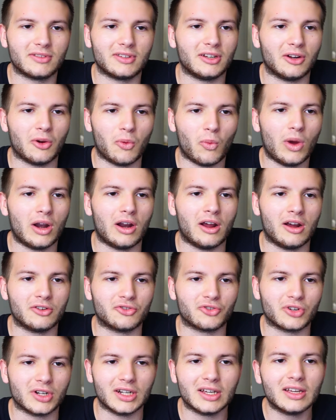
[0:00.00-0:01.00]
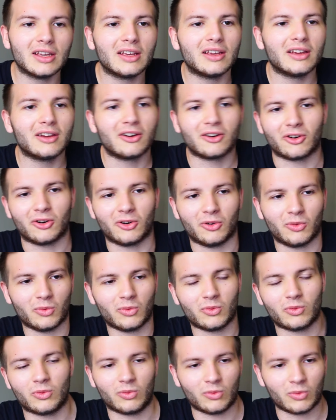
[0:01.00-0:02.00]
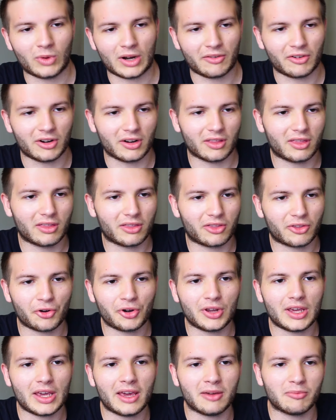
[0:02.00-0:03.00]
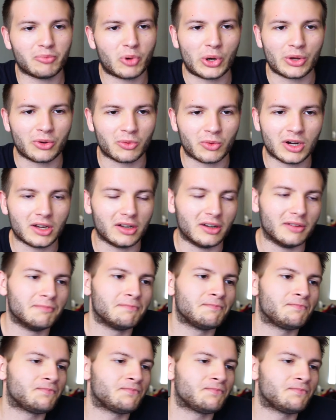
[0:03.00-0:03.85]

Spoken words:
100 or whatever, 38.1.